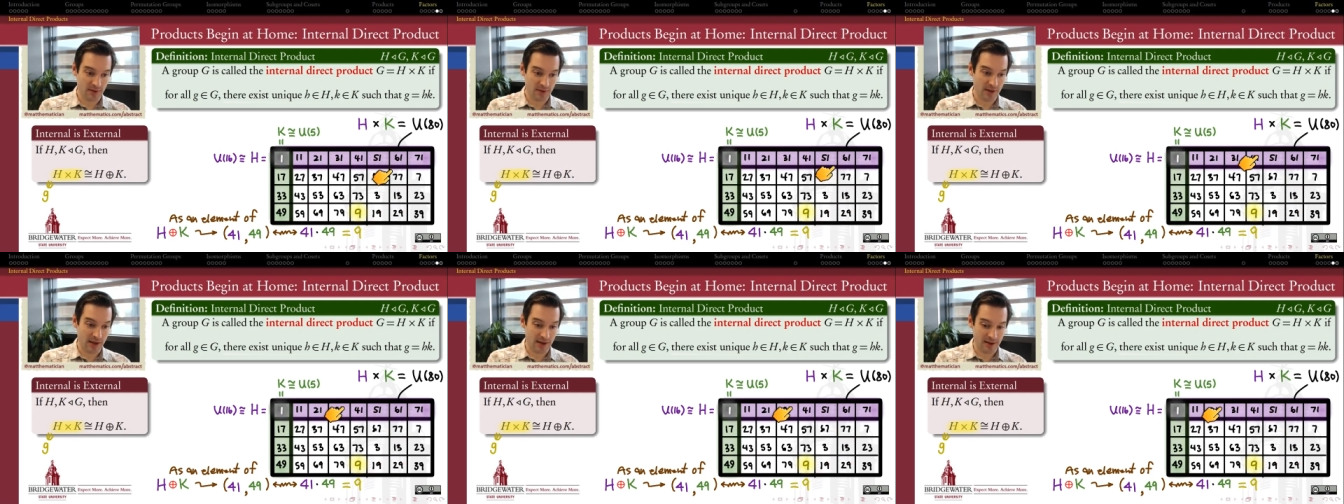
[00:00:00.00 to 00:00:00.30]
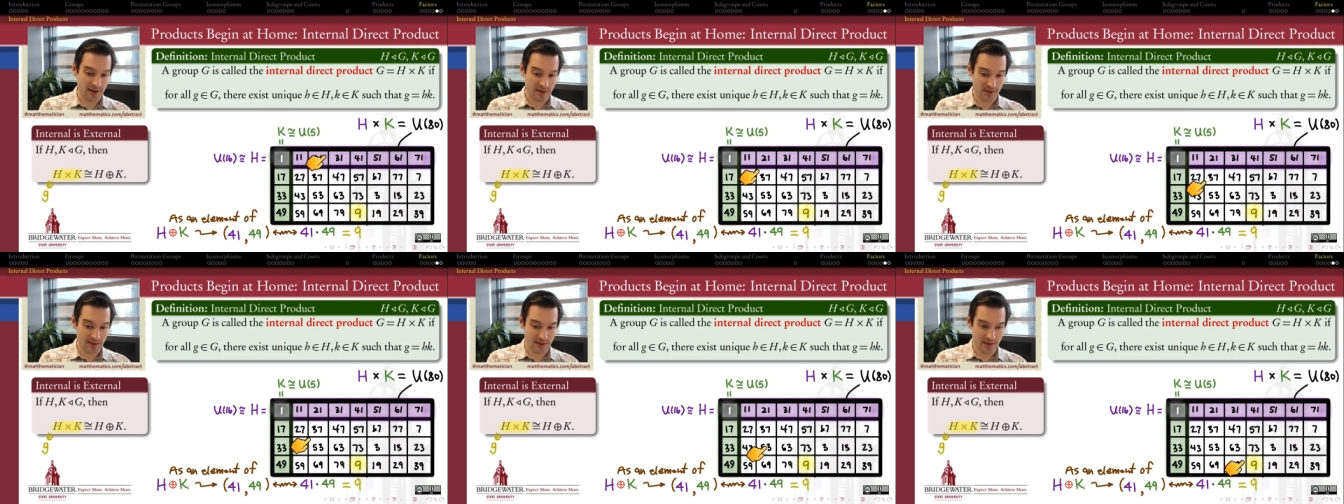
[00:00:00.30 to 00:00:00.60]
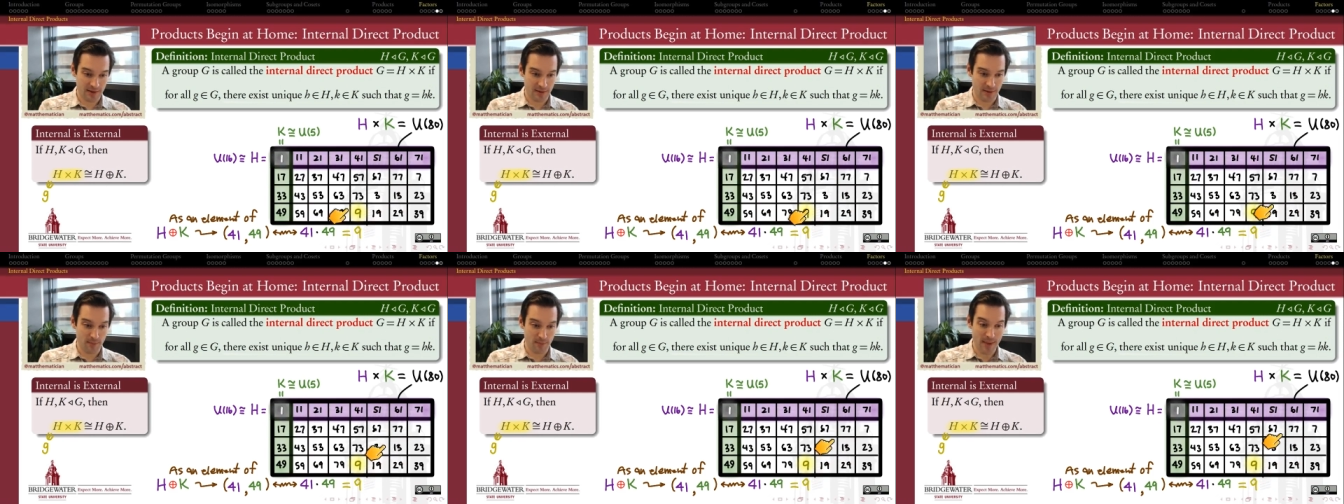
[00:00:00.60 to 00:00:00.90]
like
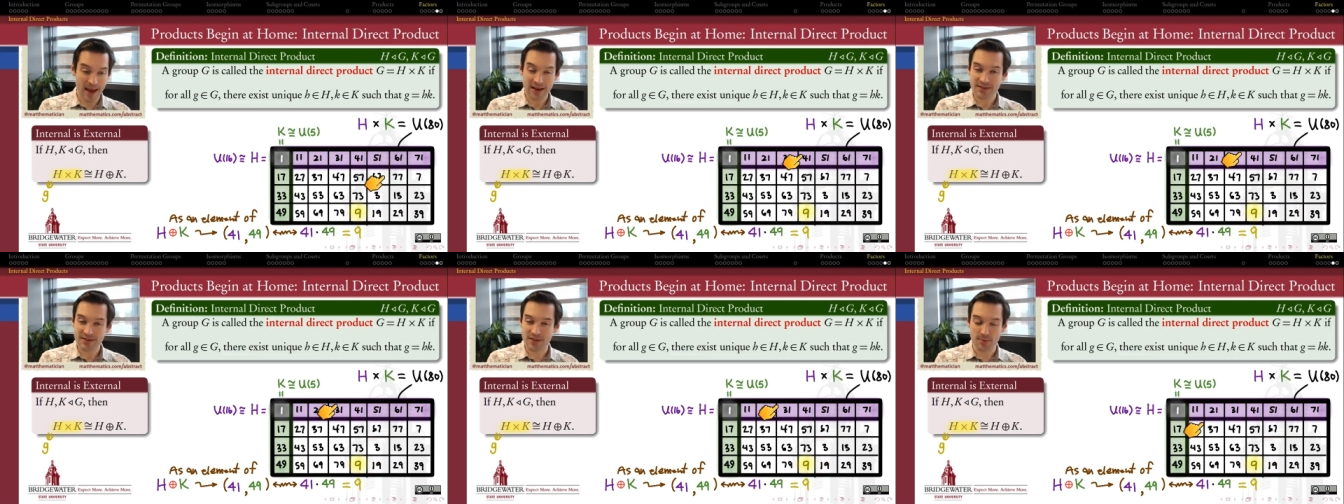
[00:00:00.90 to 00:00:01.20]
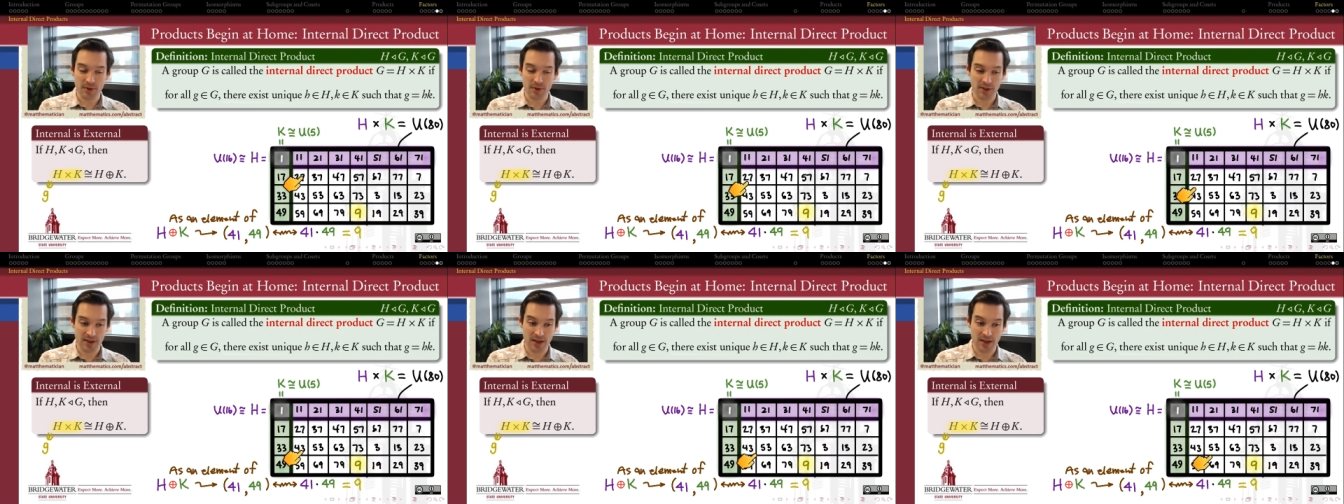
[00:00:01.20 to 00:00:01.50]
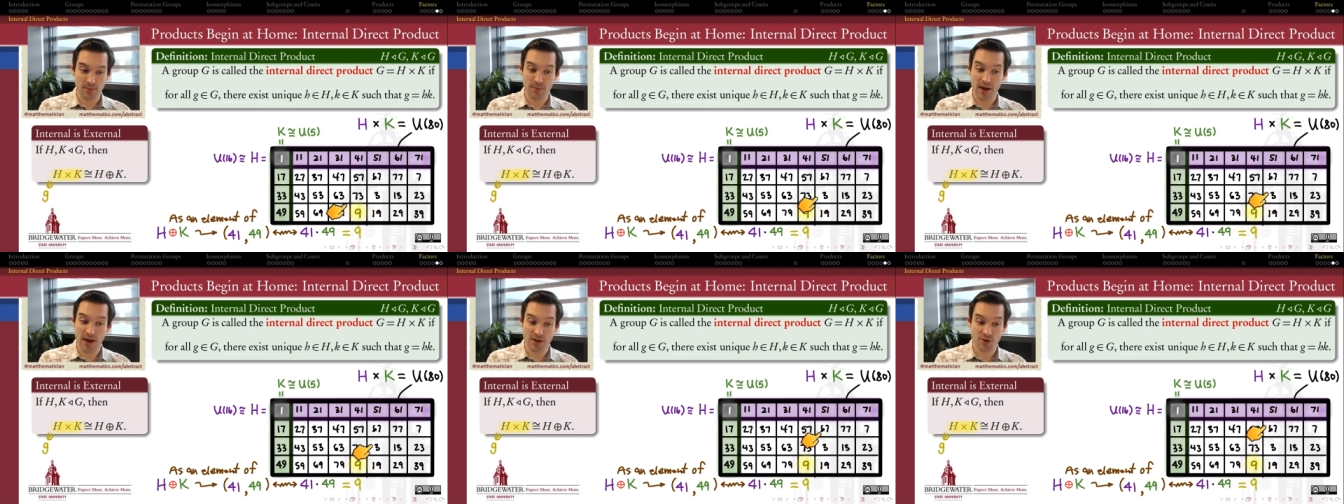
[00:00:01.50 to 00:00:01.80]
maximally
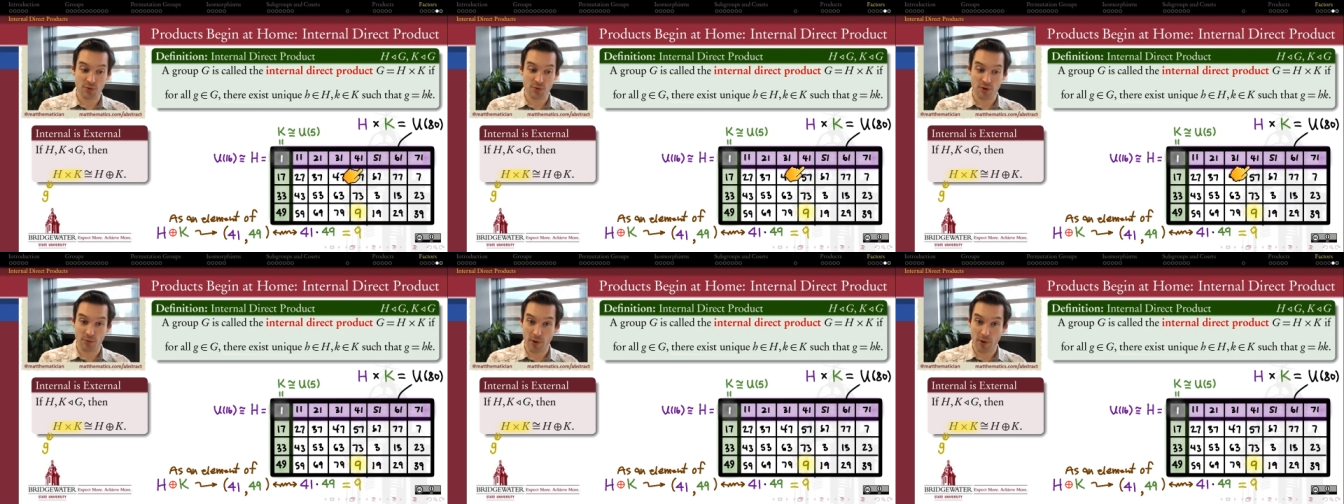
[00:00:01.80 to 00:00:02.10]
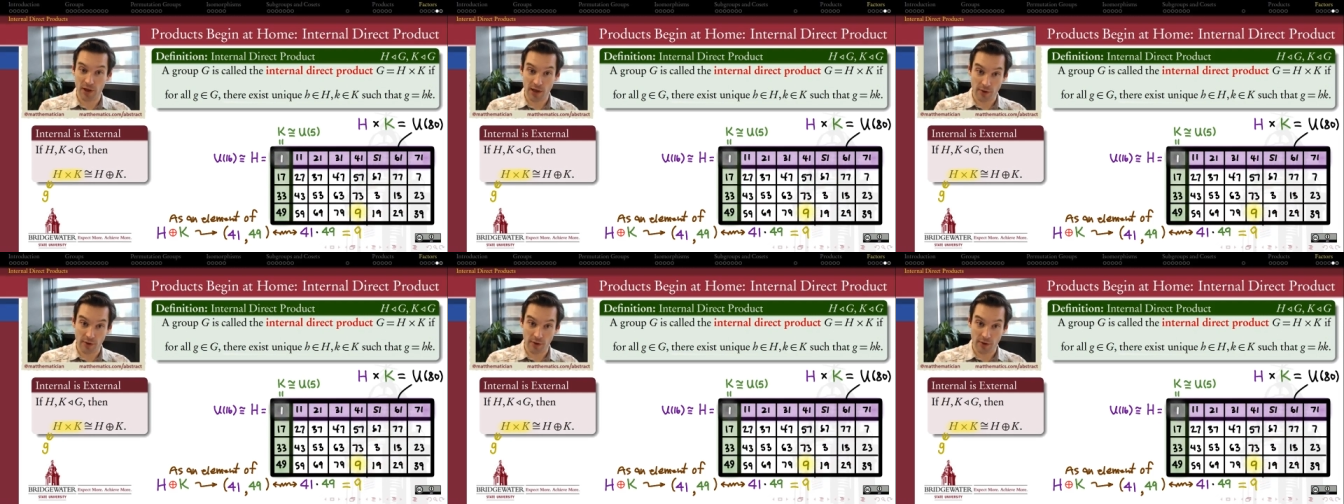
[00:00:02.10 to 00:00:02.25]
enmeshed with one